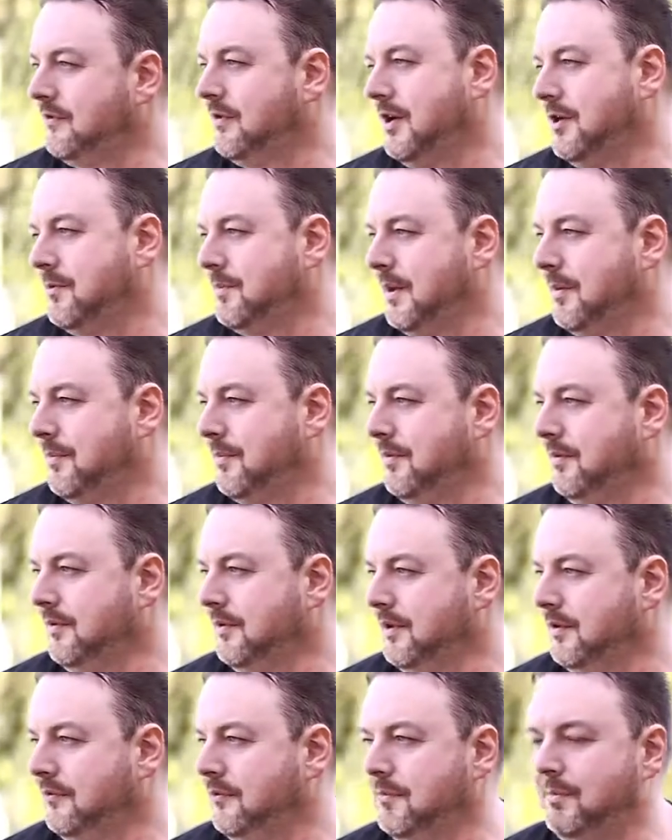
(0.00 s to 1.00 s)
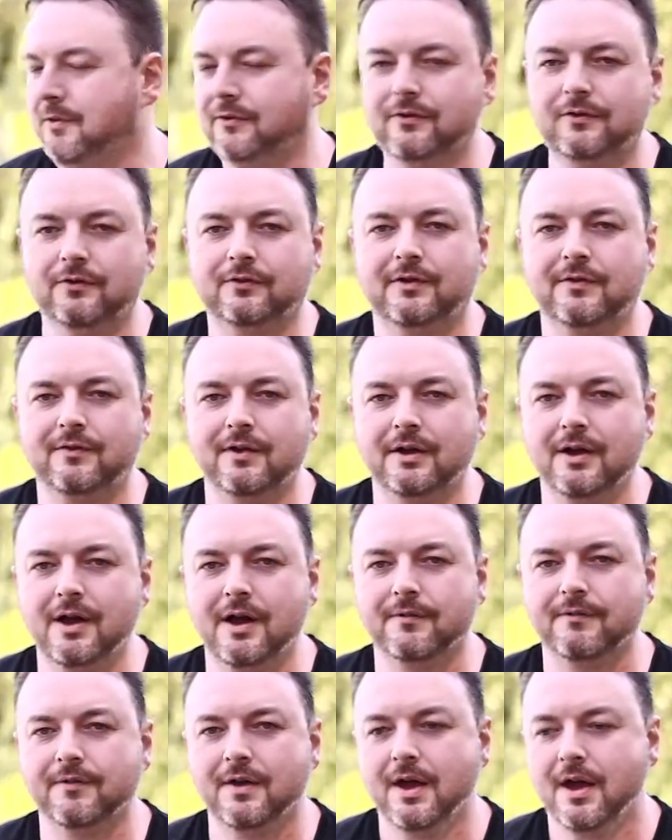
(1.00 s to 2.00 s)
teach people, and they're too busy just living
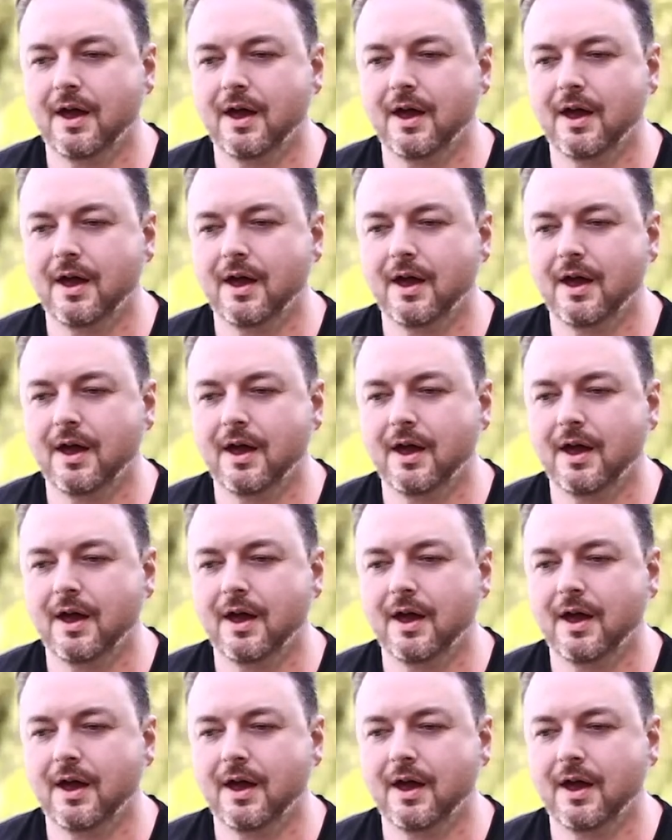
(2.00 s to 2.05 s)
life.